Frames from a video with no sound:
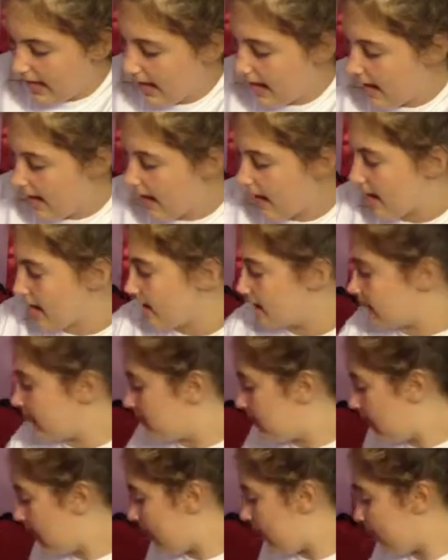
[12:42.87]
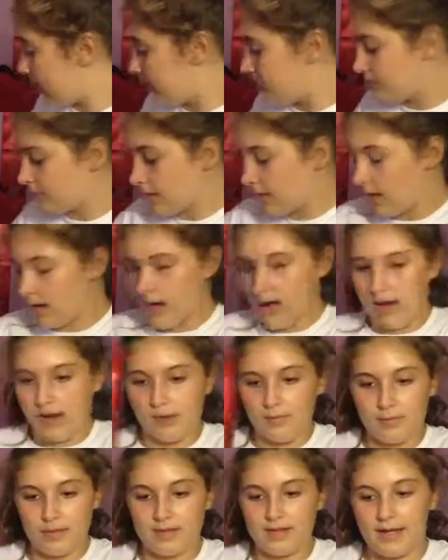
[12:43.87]
and
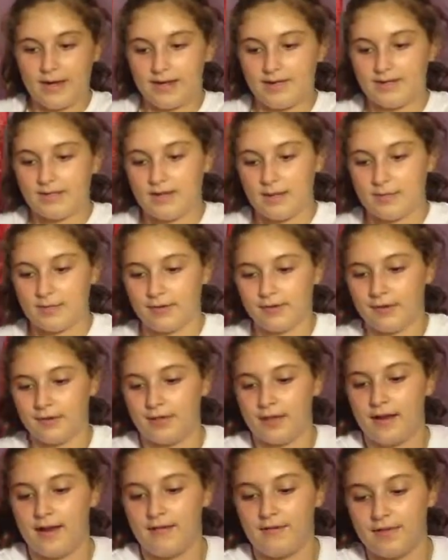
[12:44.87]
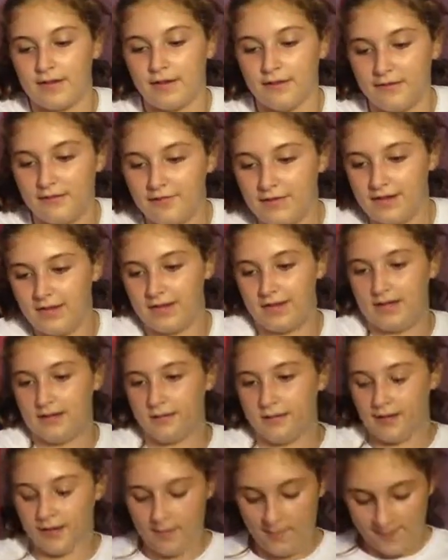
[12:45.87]
put that in separately if that'll fit
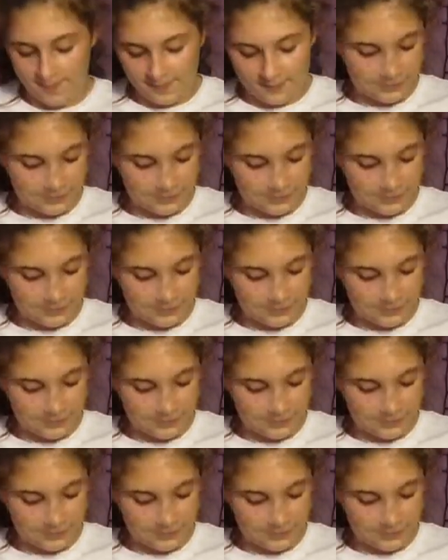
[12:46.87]
anywhere.